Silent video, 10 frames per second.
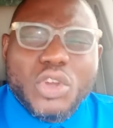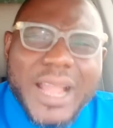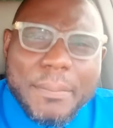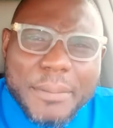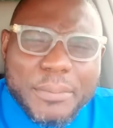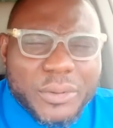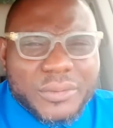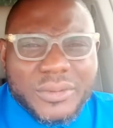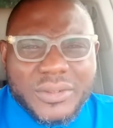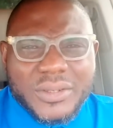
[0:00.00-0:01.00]
my
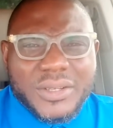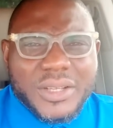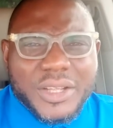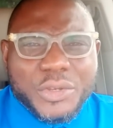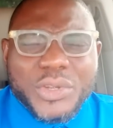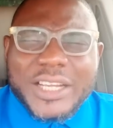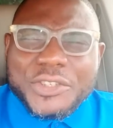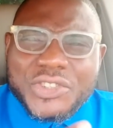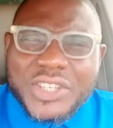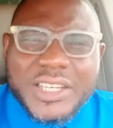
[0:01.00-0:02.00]
people, you
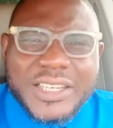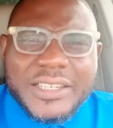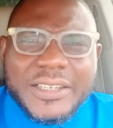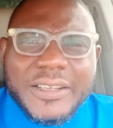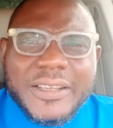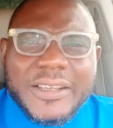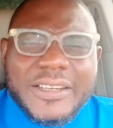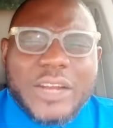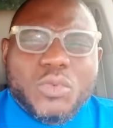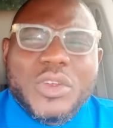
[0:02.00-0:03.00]
can see
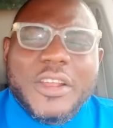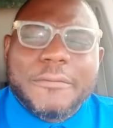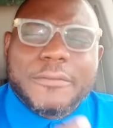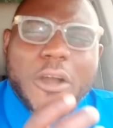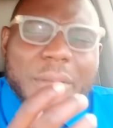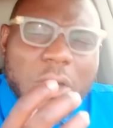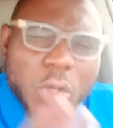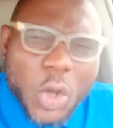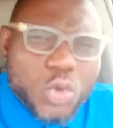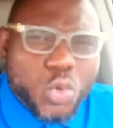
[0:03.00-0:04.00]
that we have come a
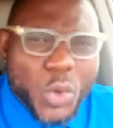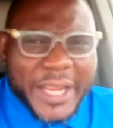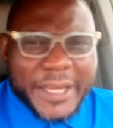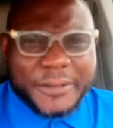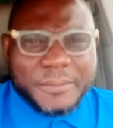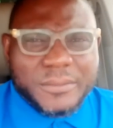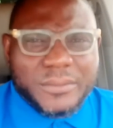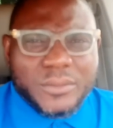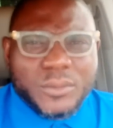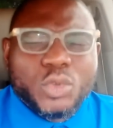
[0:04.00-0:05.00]
long way
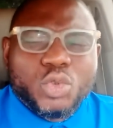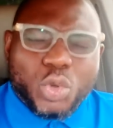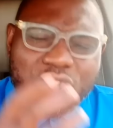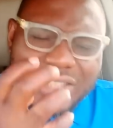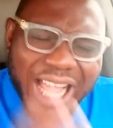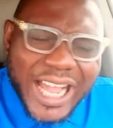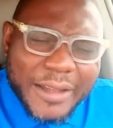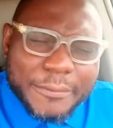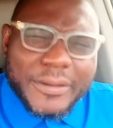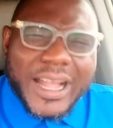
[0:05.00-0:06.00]
to
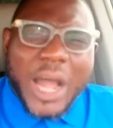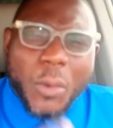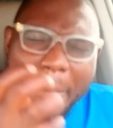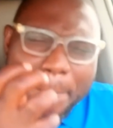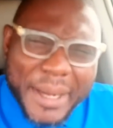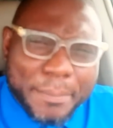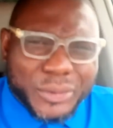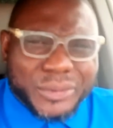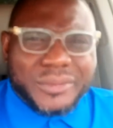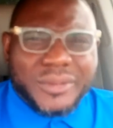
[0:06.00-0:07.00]
serve our
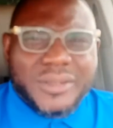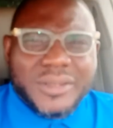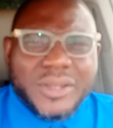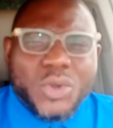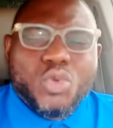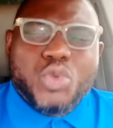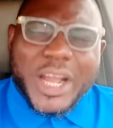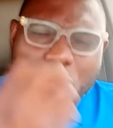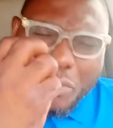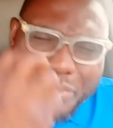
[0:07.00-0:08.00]
people.
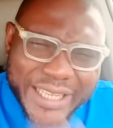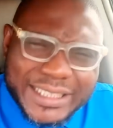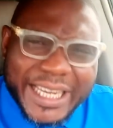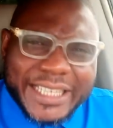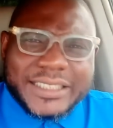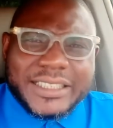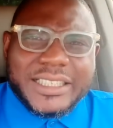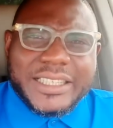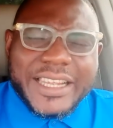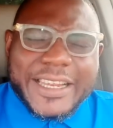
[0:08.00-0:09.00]
We are committed
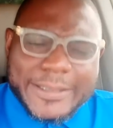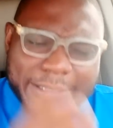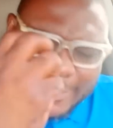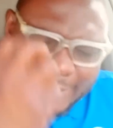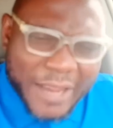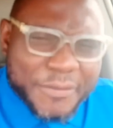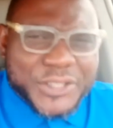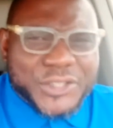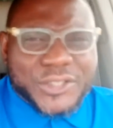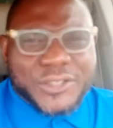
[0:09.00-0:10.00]
in this
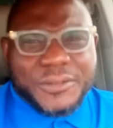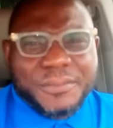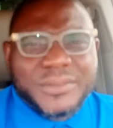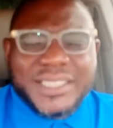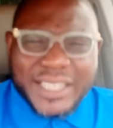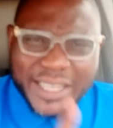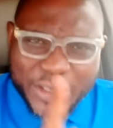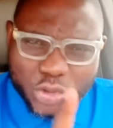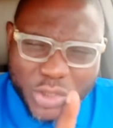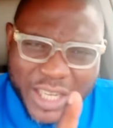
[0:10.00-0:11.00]
service. The
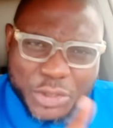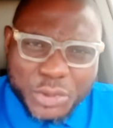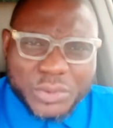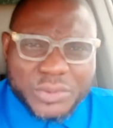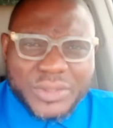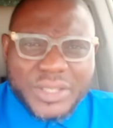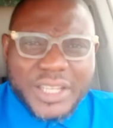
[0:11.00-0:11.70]
least you can do